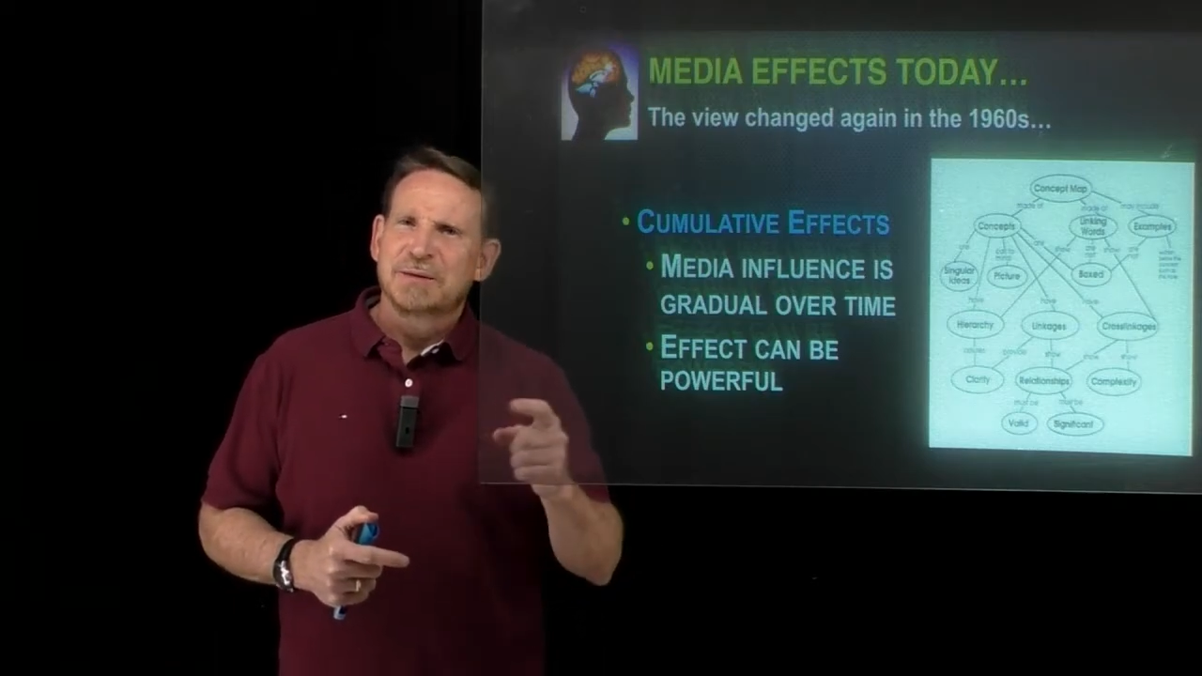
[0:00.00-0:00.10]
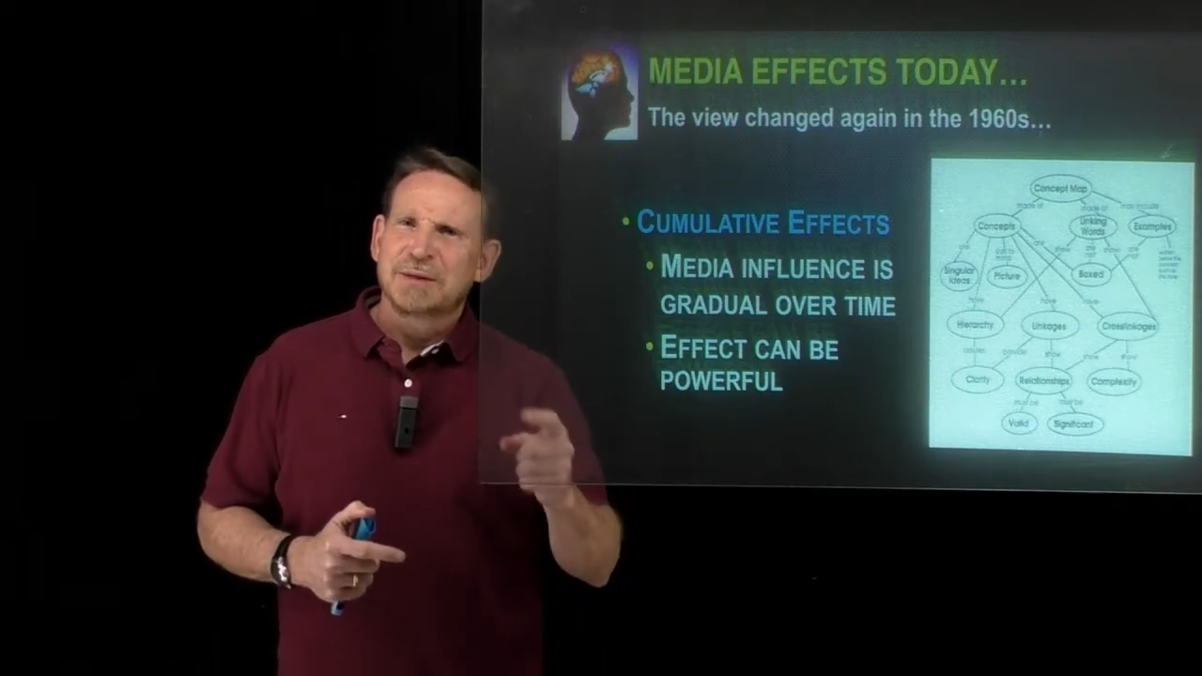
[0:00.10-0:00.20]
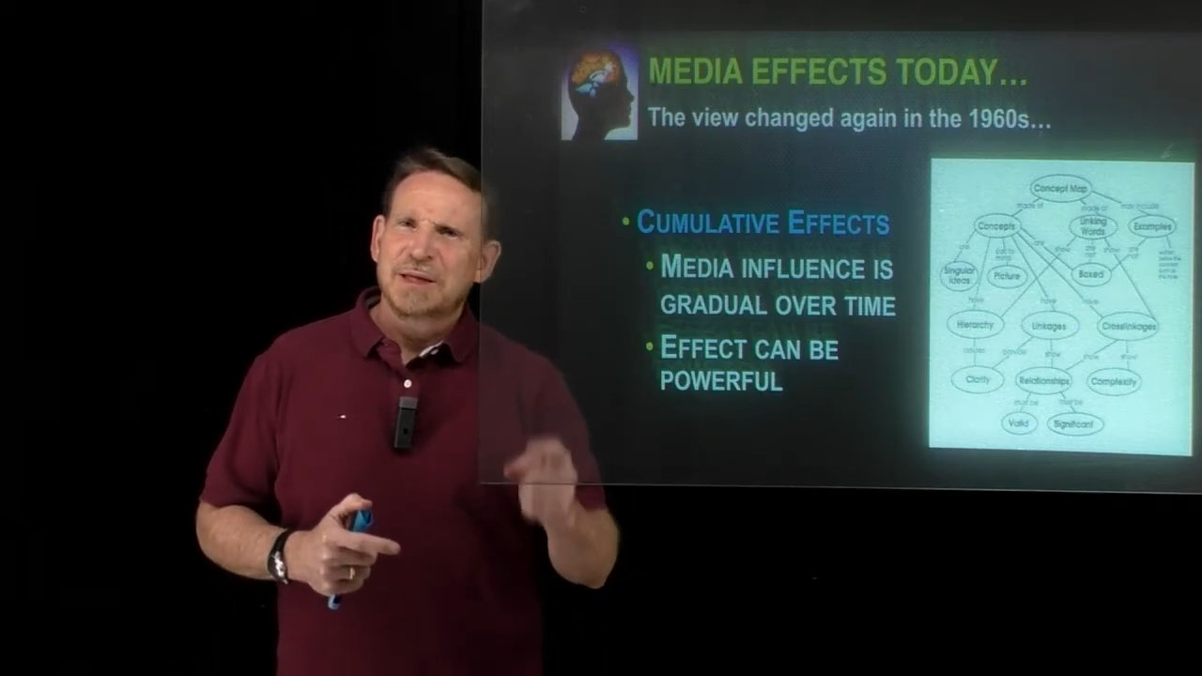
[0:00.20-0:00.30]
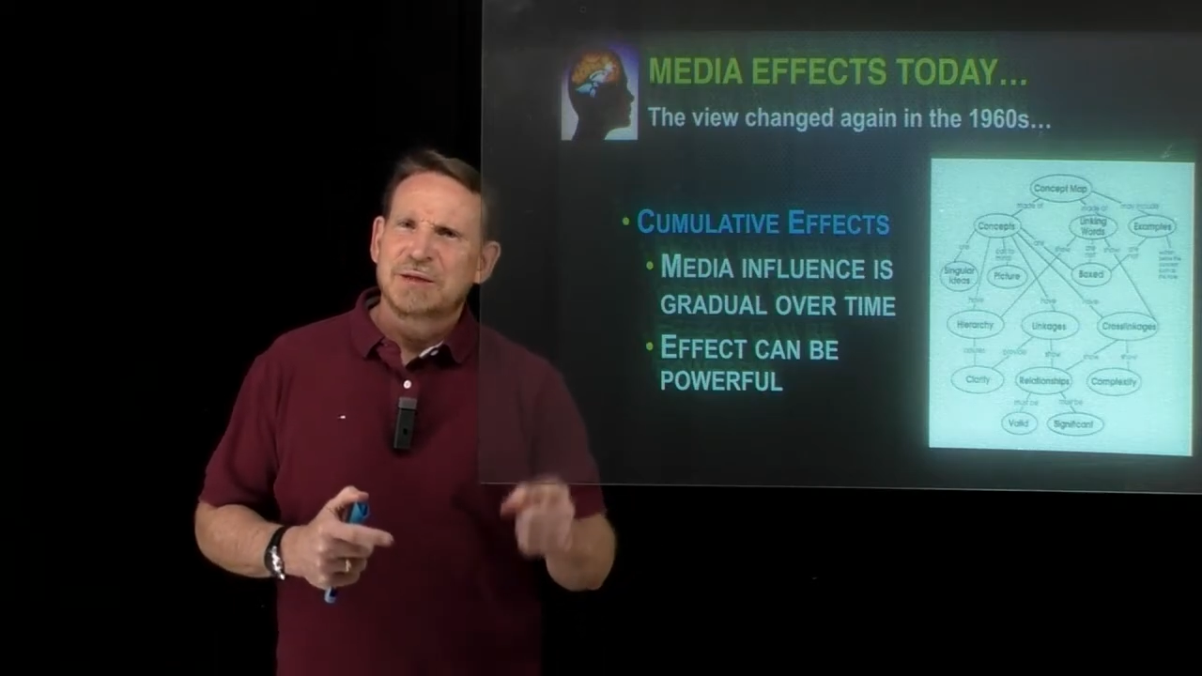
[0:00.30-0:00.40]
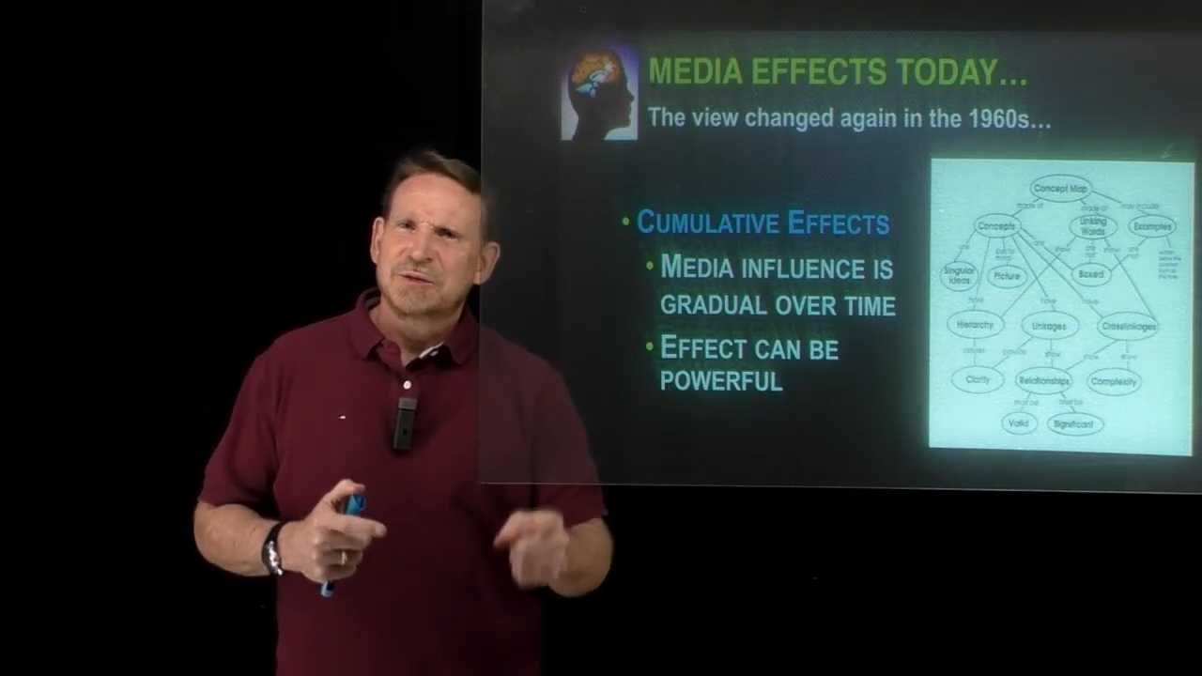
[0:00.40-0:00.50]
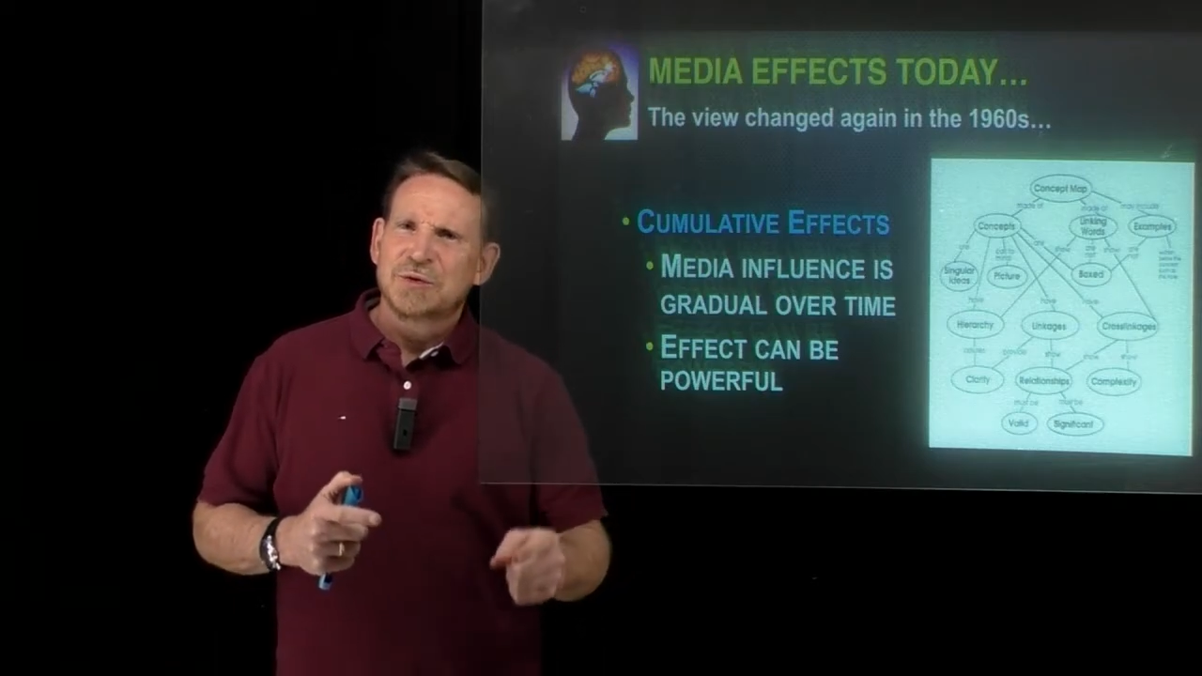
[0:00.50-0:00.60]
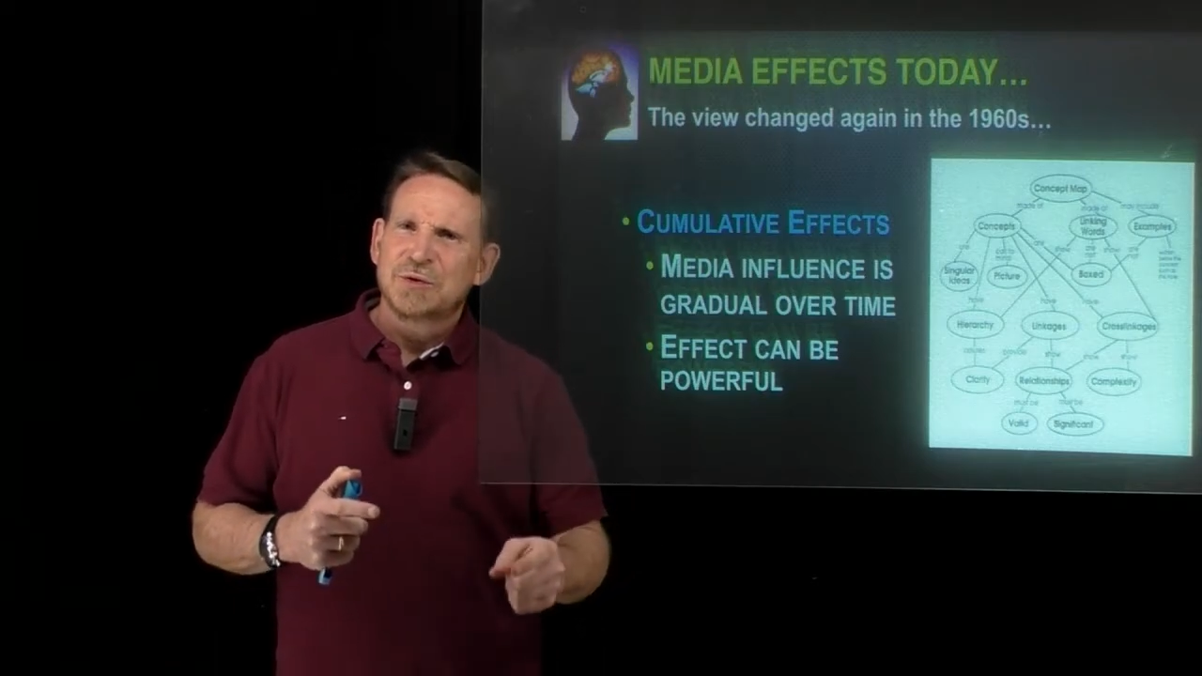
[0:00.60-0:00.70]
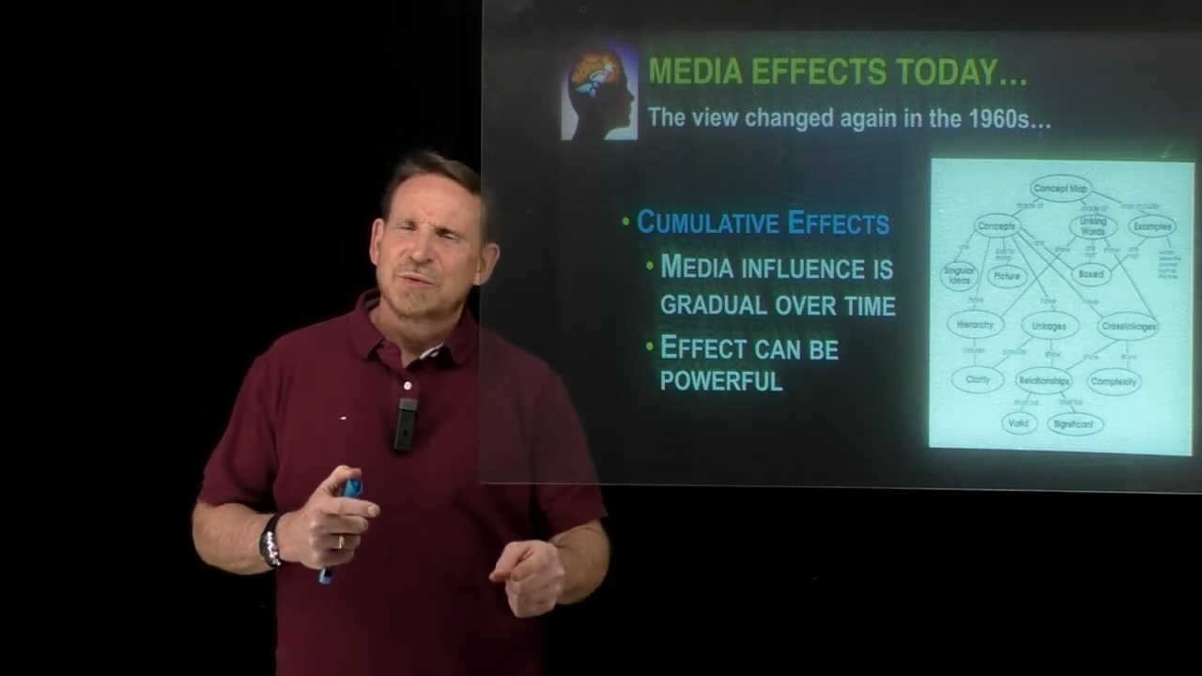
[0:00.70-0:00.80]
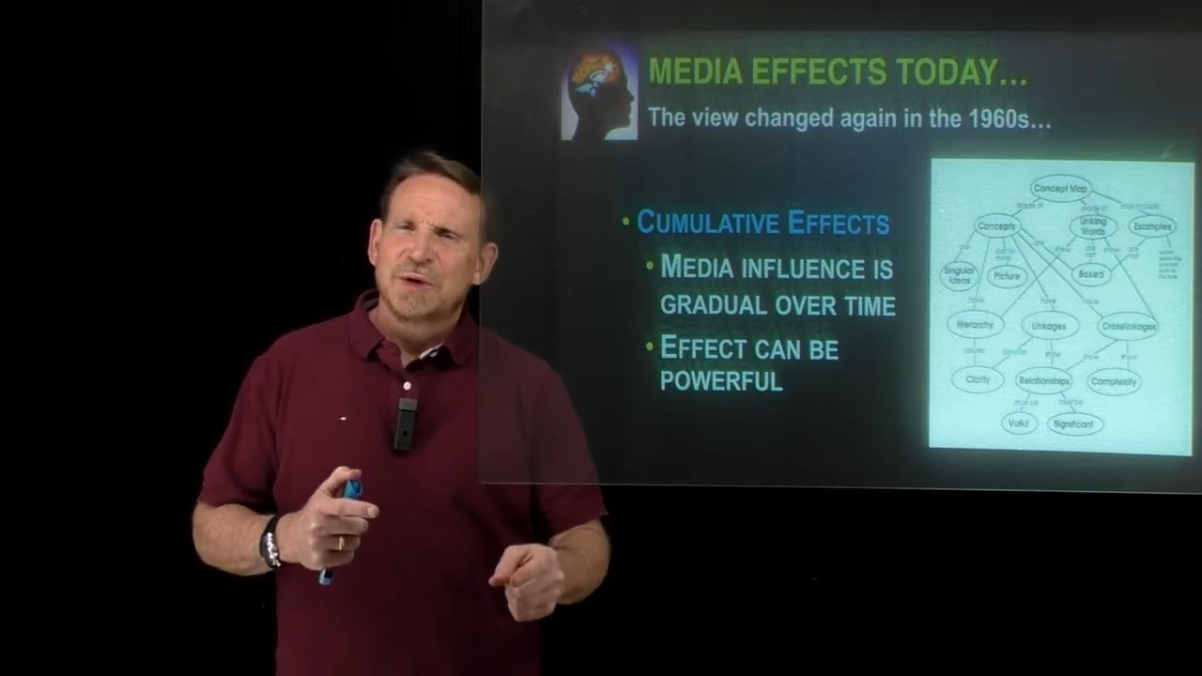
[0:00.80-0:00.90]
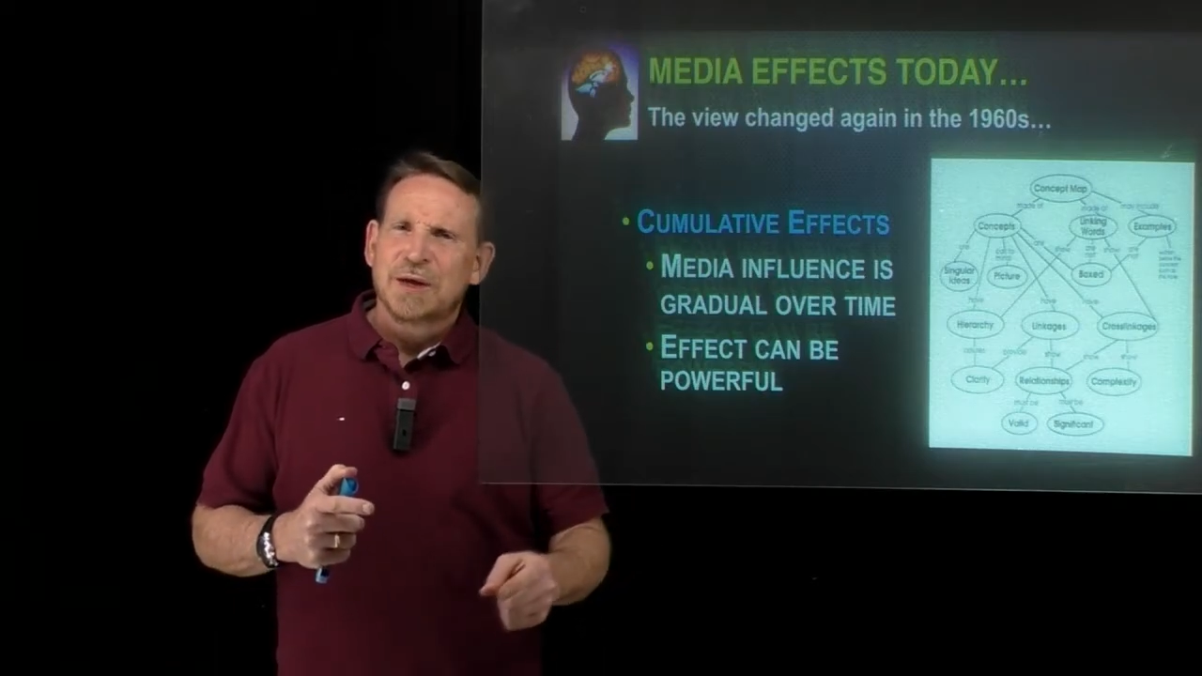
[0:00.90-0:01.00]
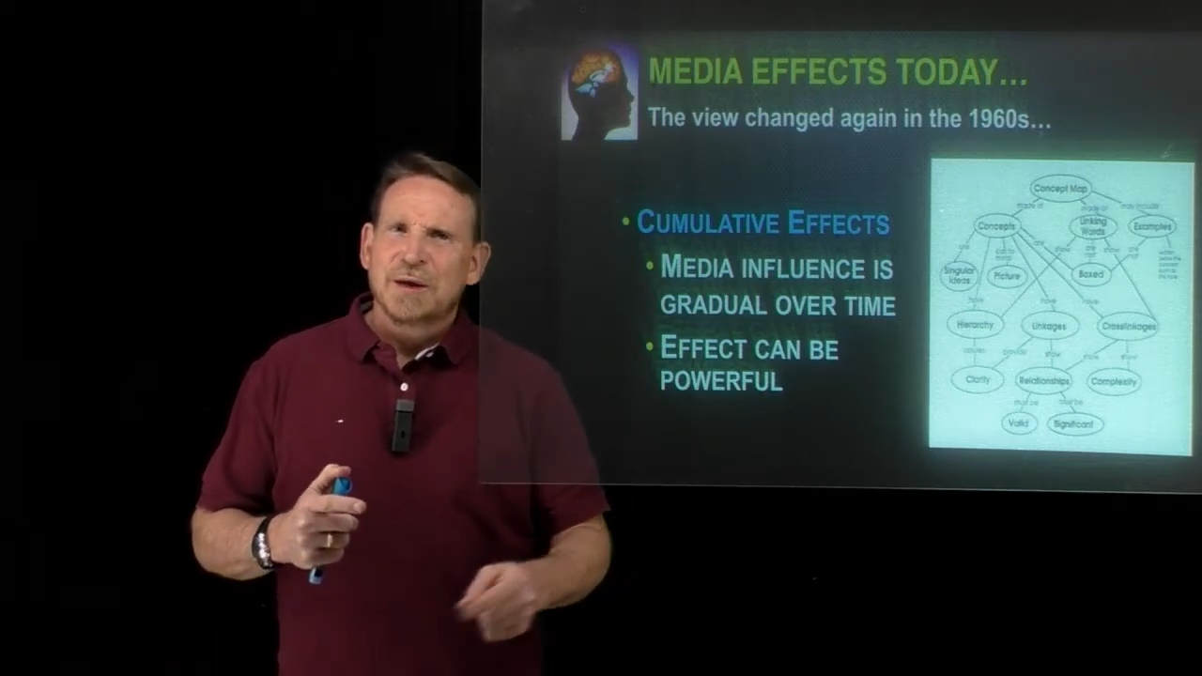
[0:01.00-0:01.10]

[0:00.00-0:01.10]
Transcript: leads to